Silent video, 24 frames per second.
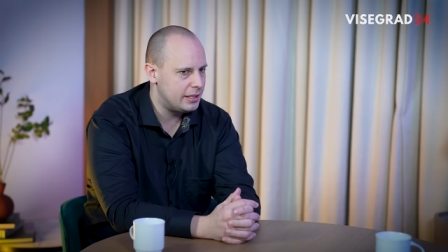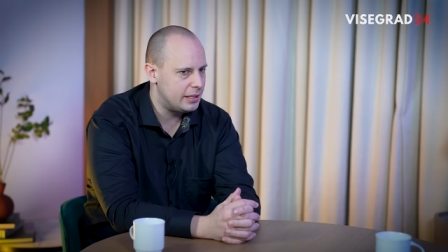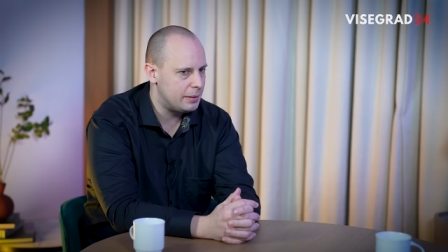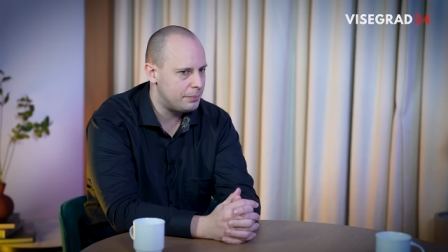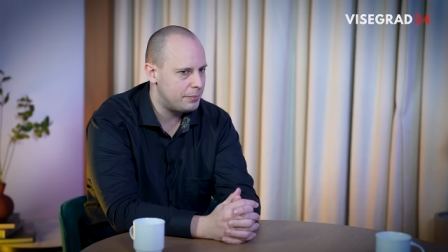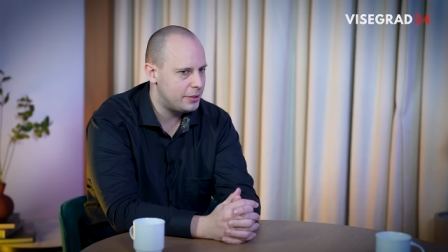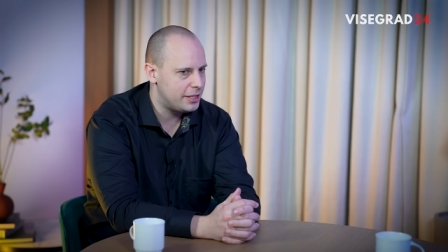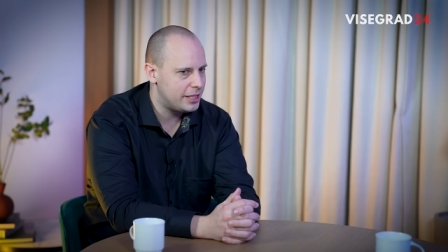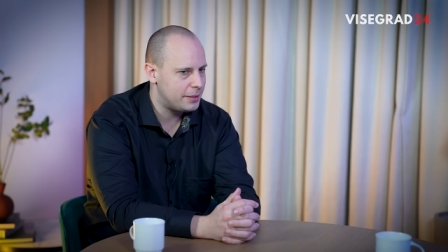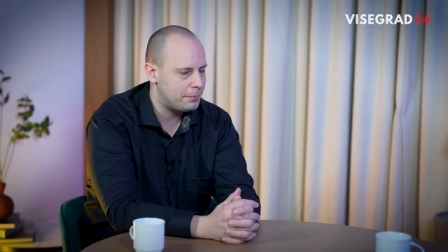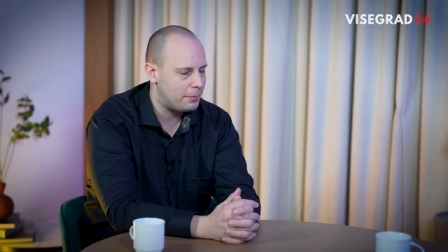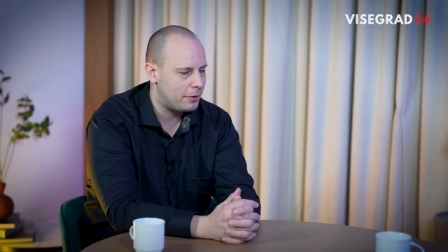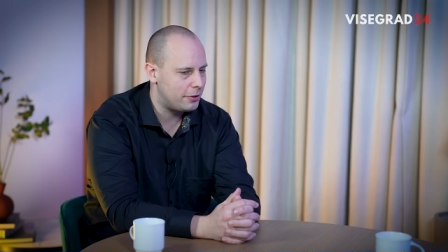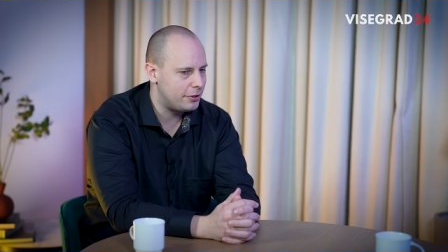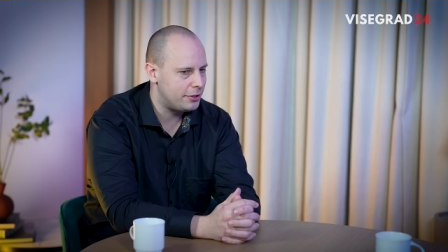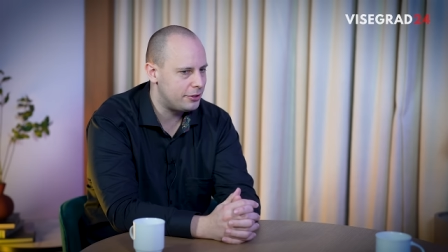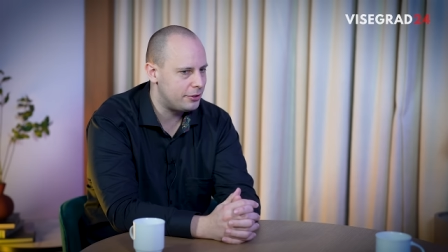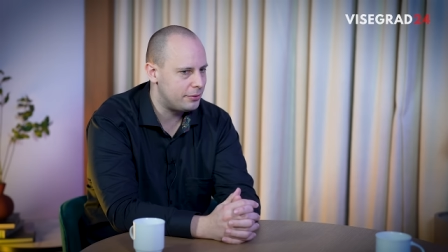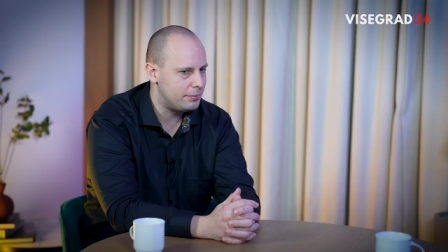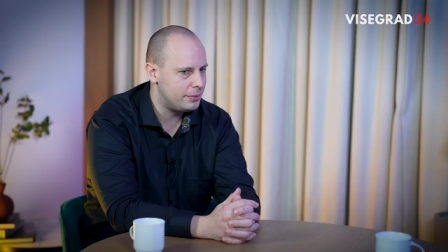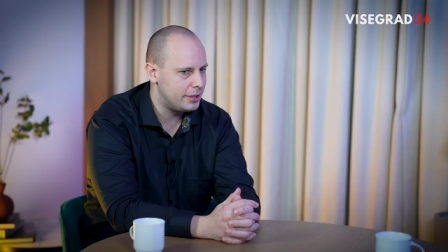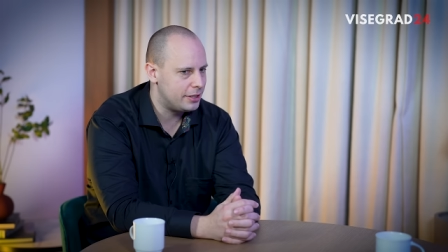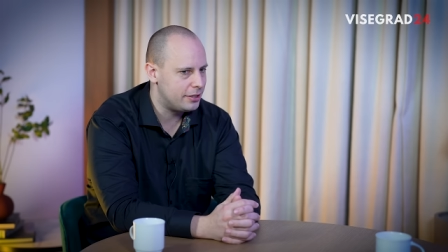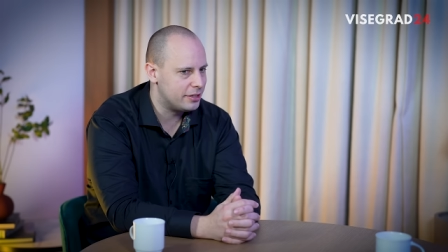the best
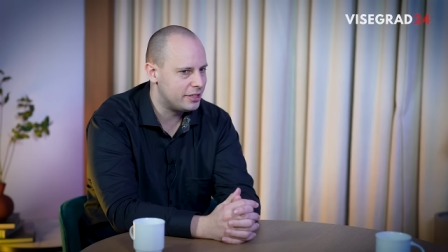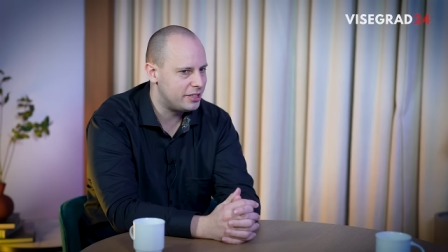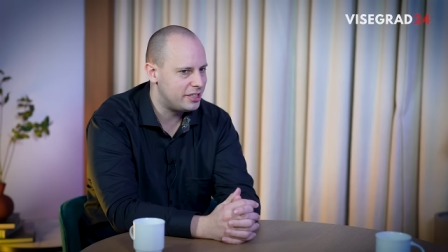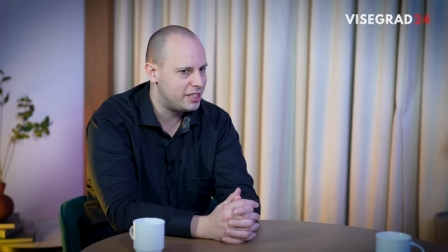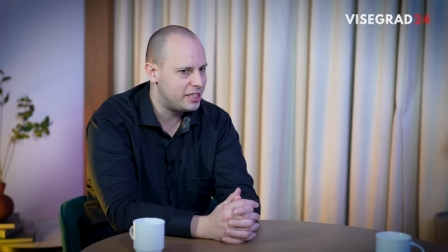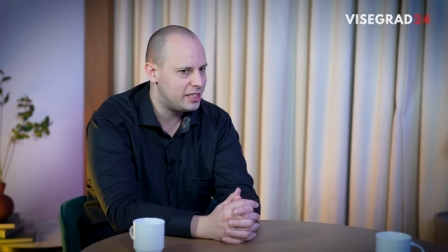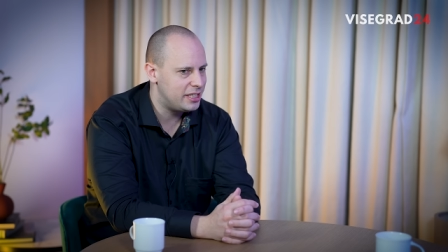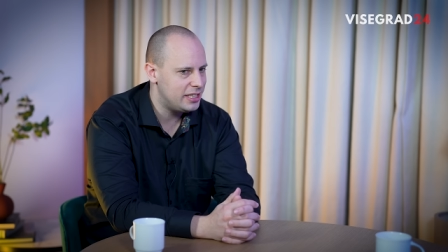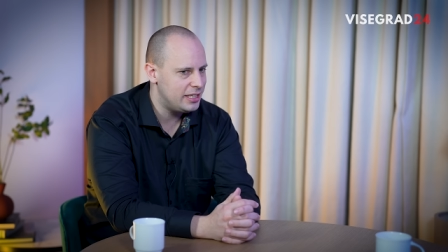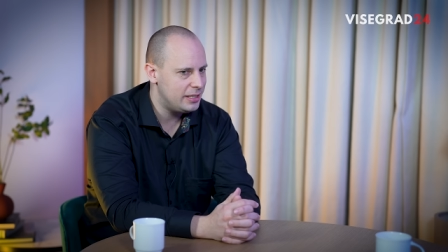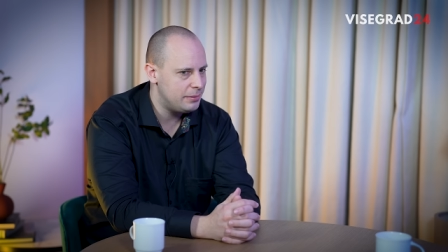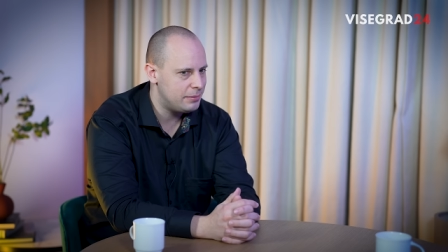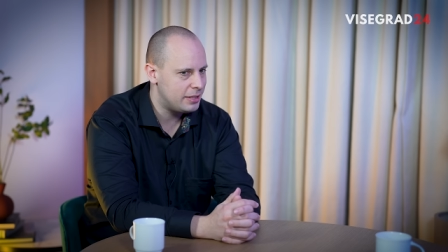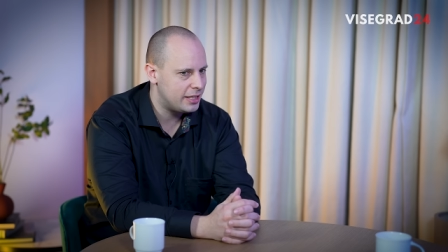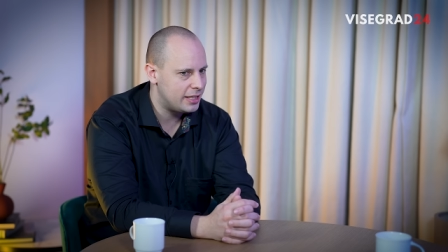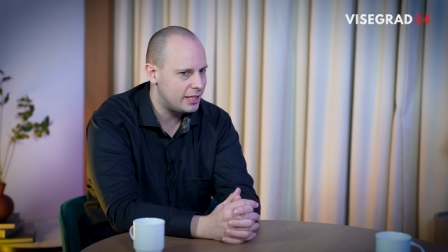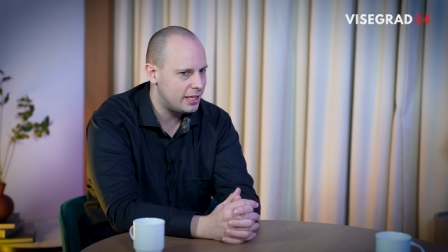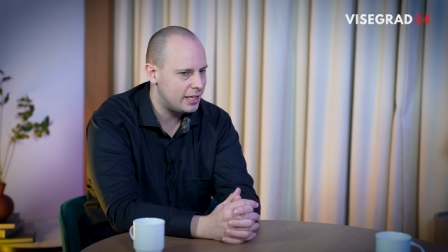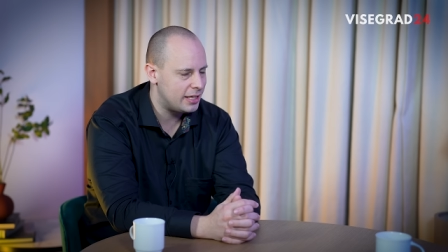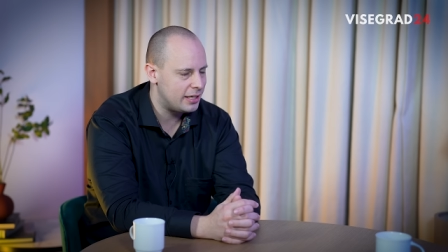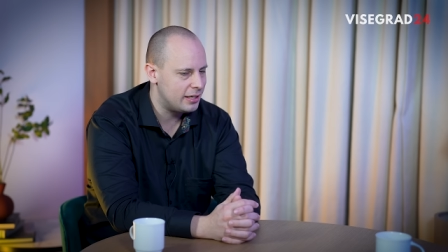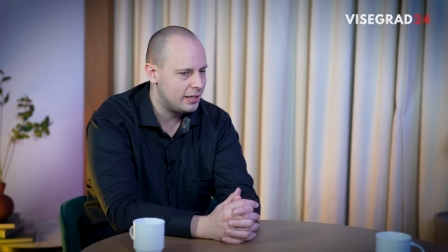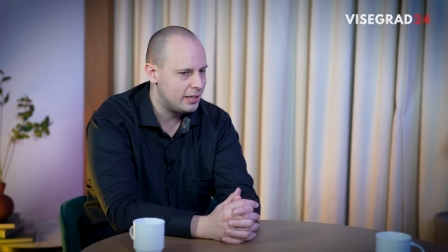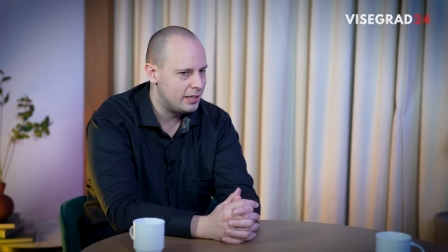partner? Because it seems
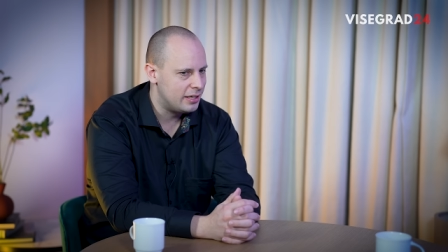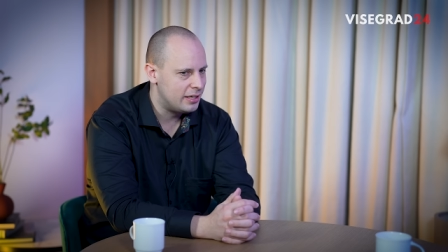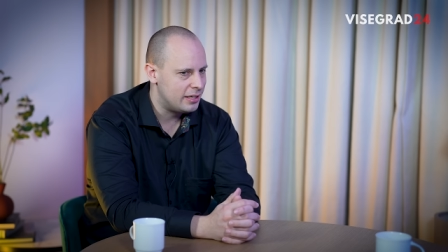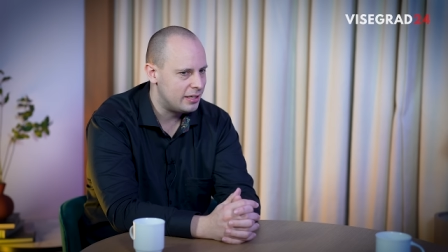that